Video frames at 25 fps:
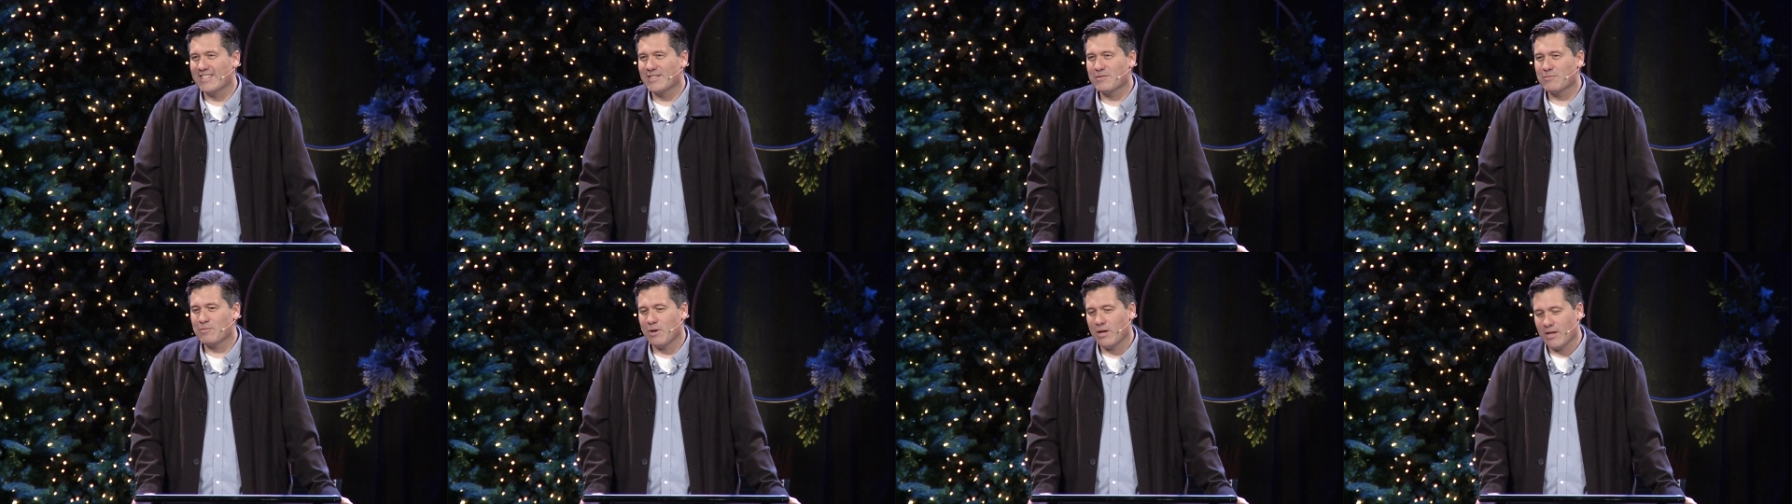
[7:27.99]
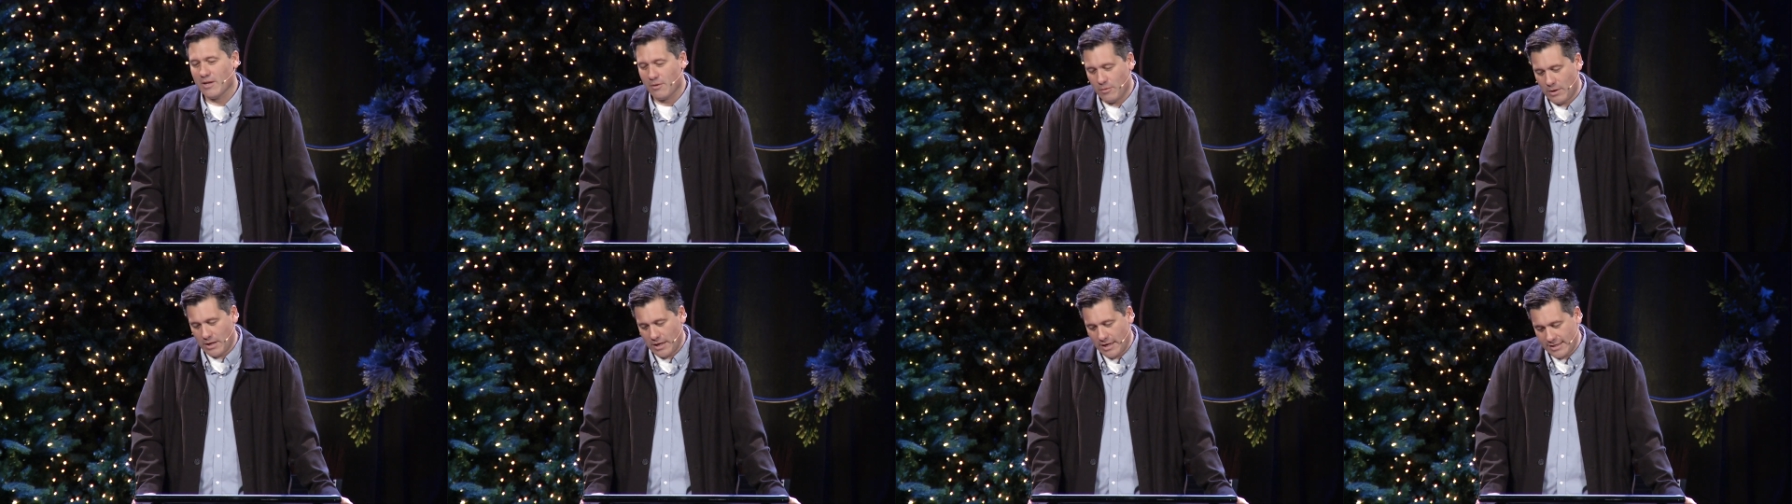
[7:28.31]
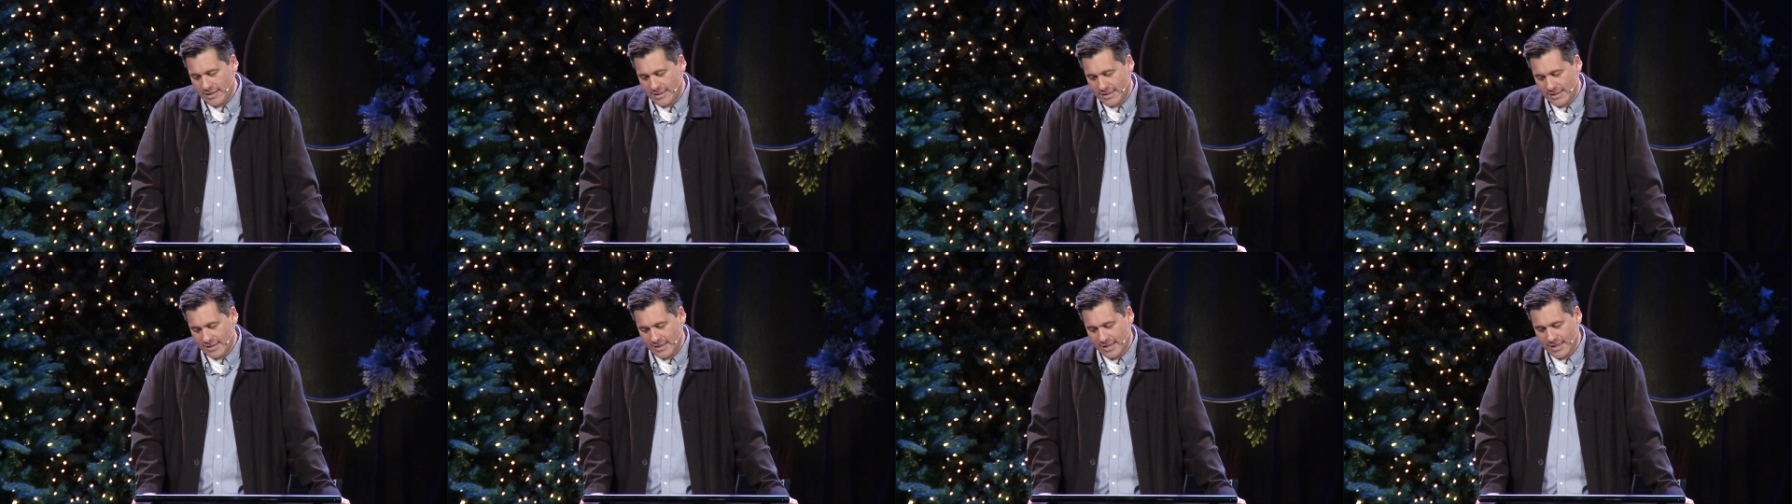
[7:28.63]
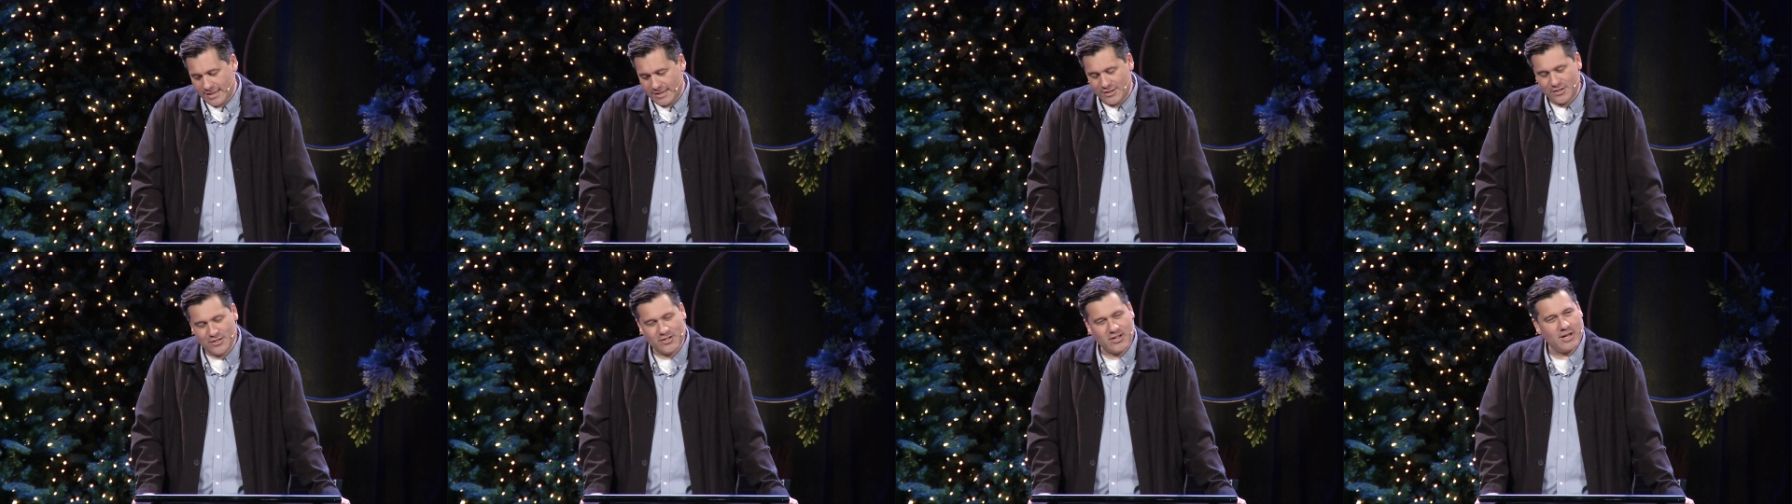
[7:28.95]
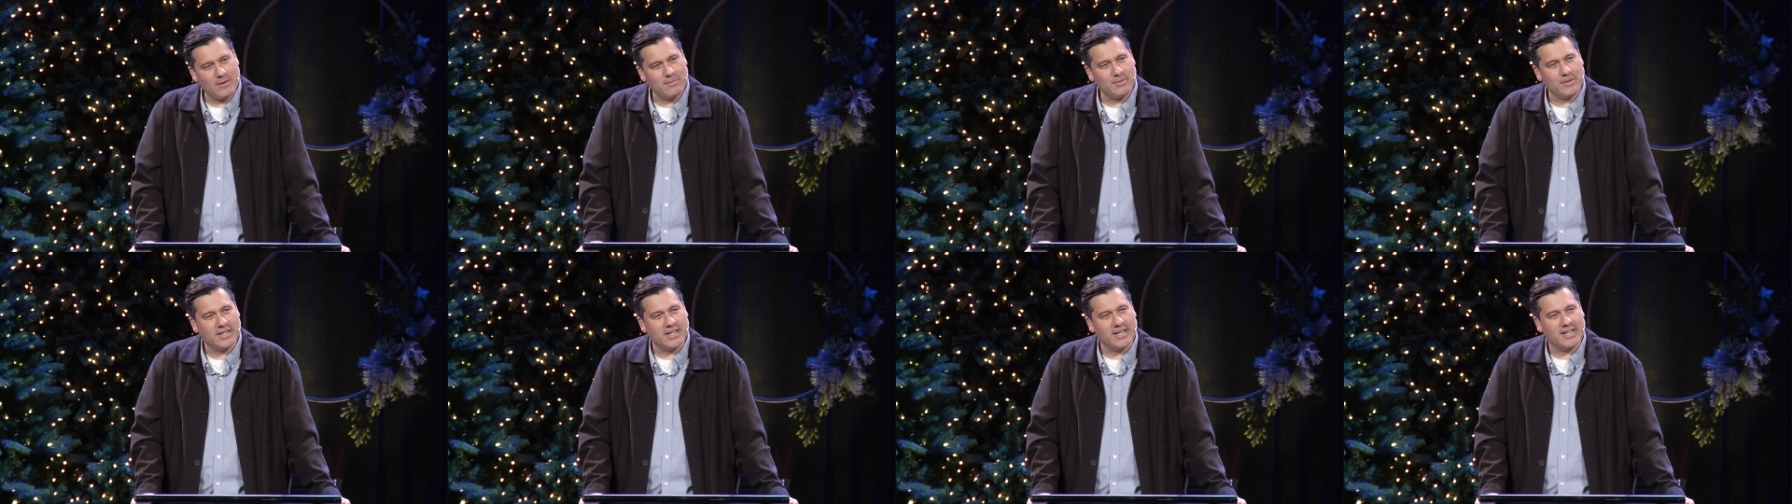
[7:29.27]
It's probably why I didn't get the
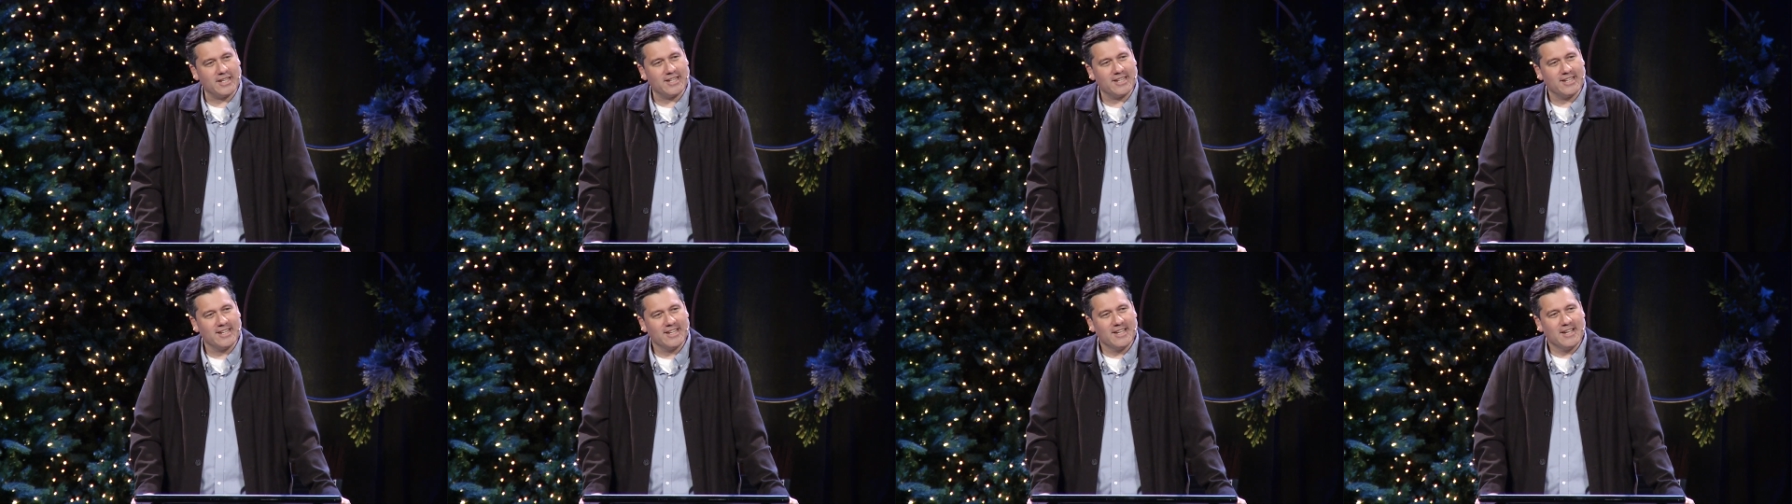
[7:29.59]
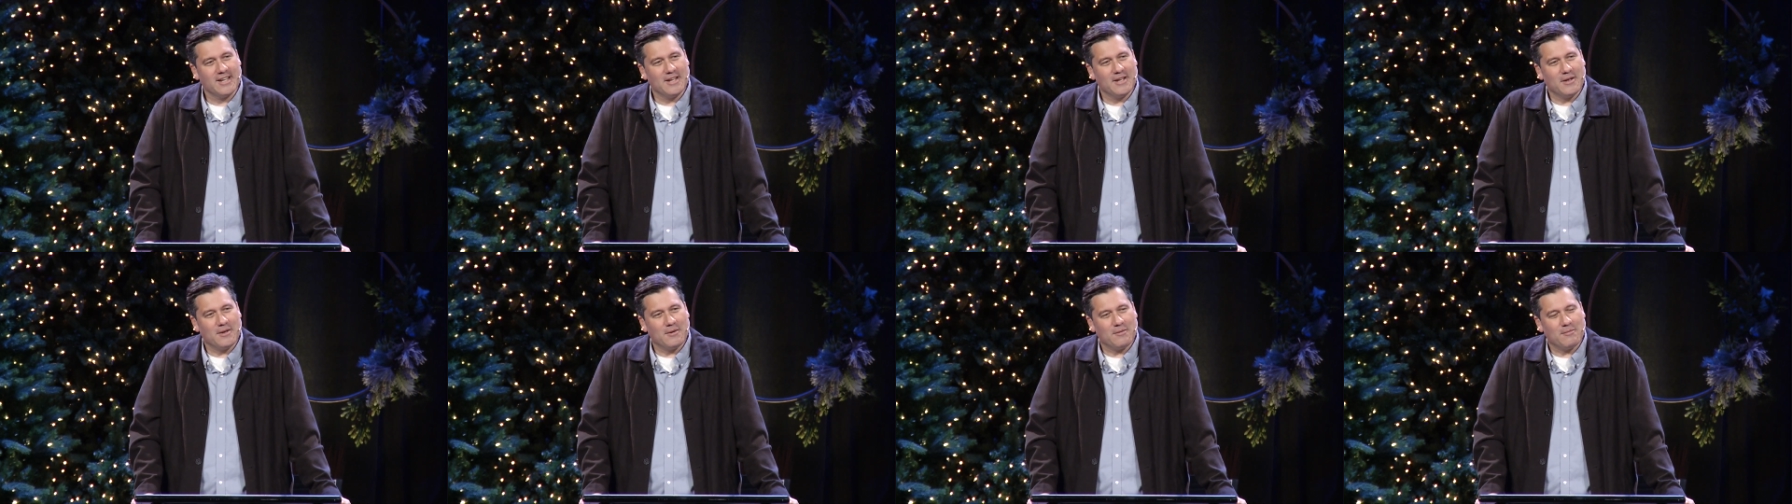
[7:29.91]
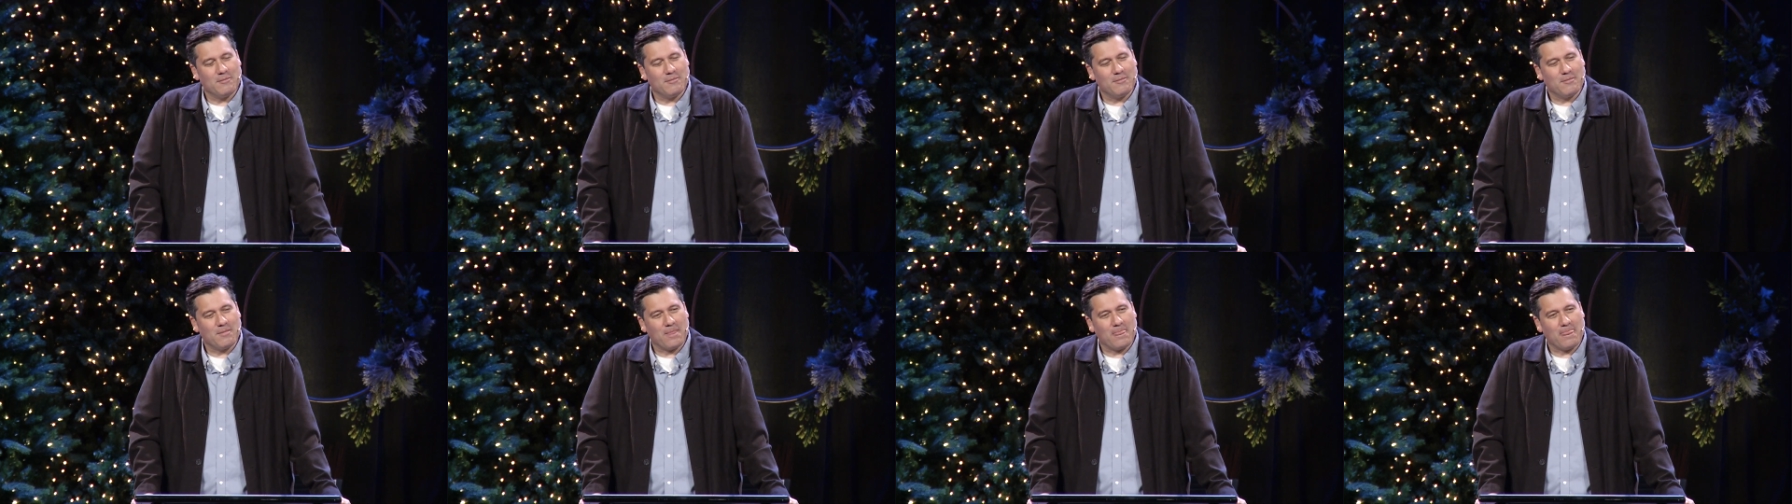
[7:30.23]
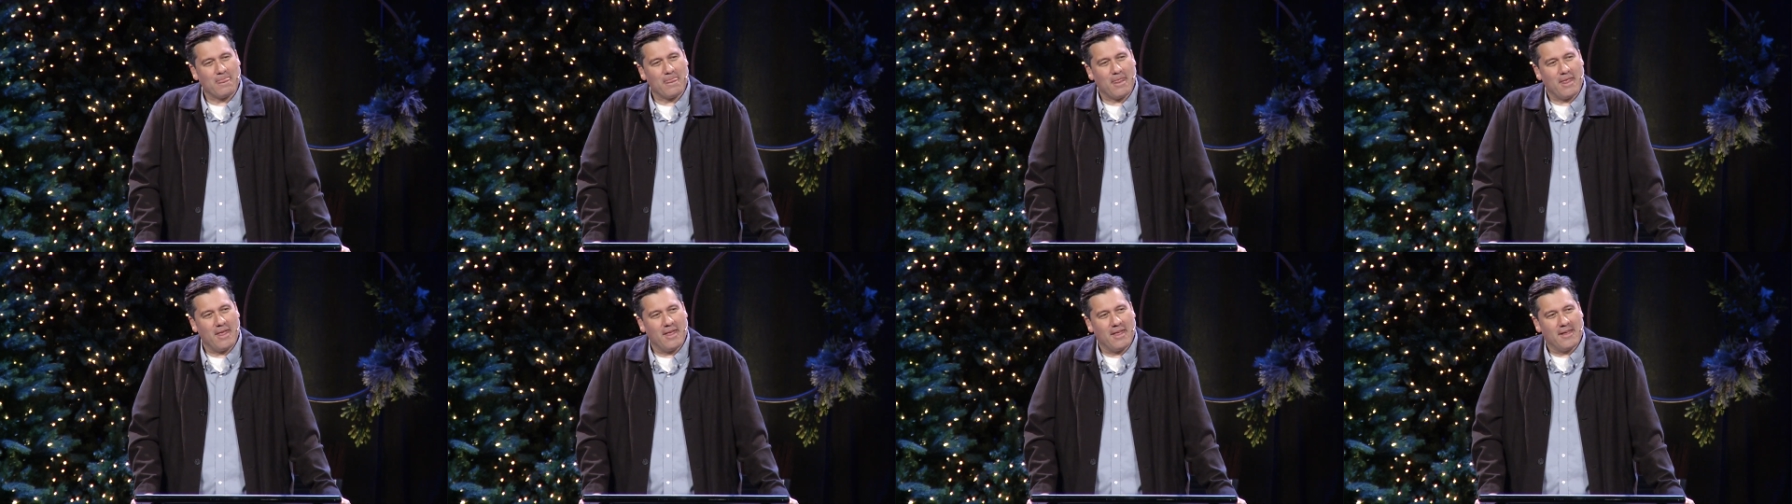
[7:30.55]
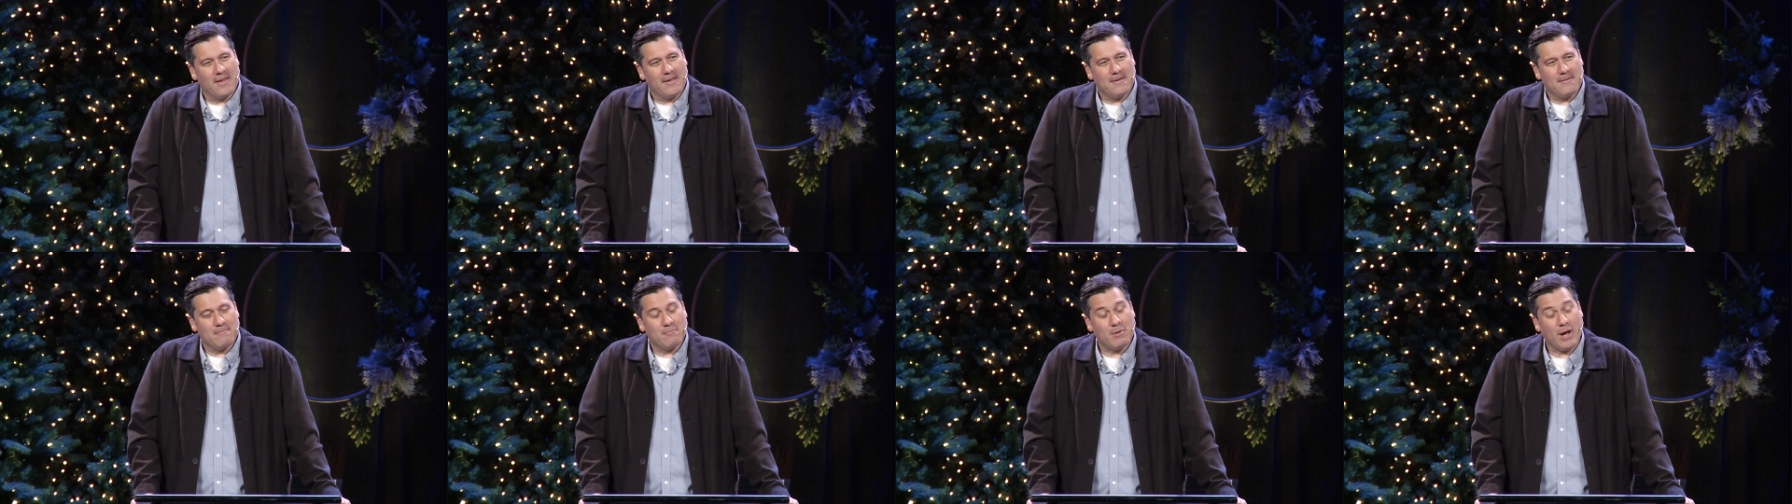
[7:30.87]
job in the end.
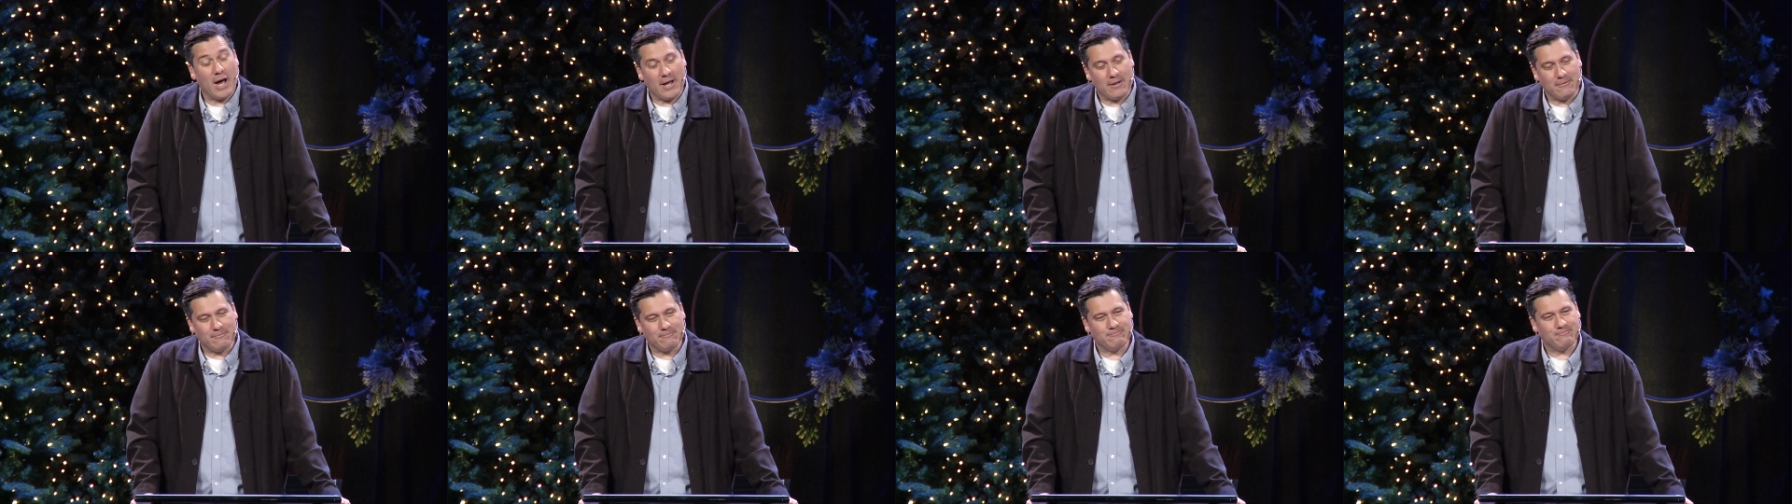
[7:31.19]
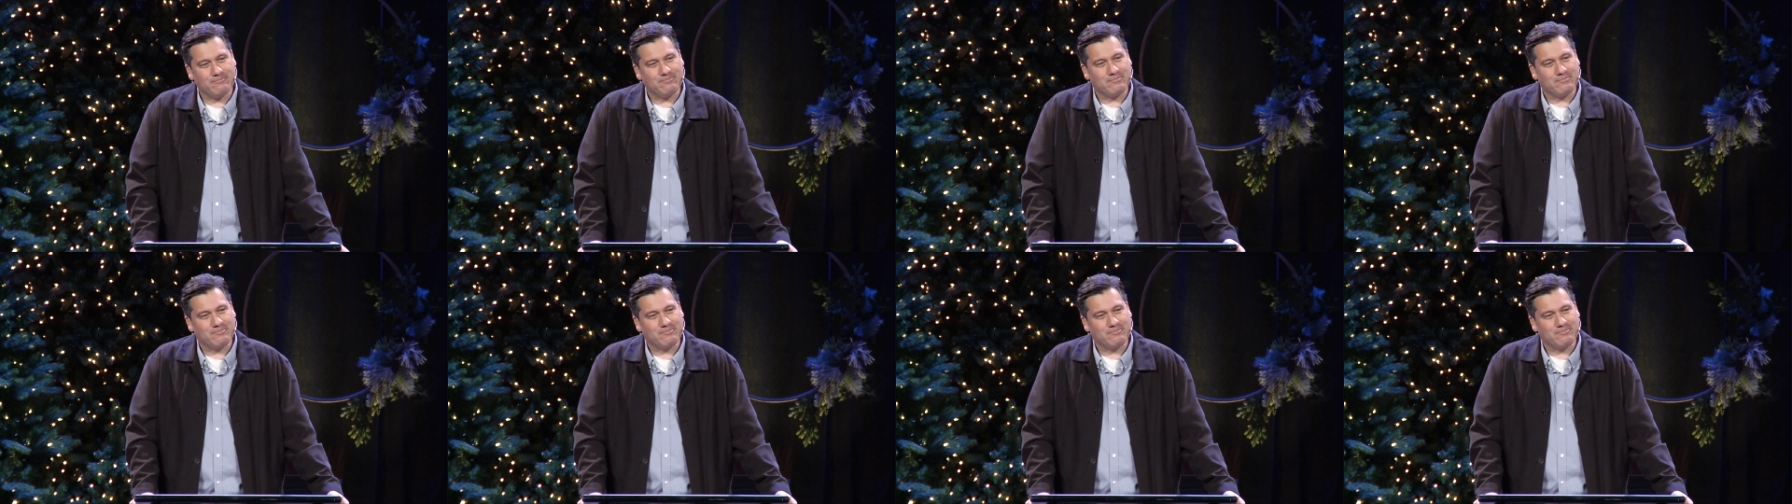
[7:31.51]
But